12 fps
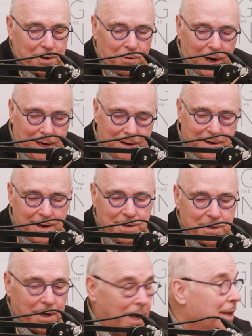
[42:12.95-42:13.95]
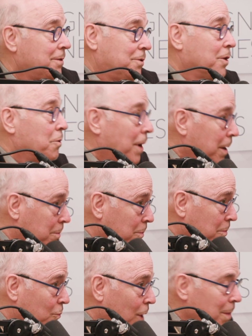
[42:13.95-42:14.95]
great
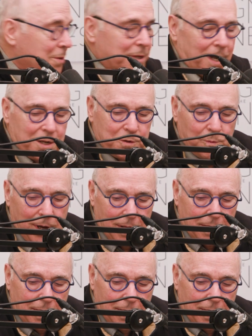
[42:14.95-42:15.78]
website as well.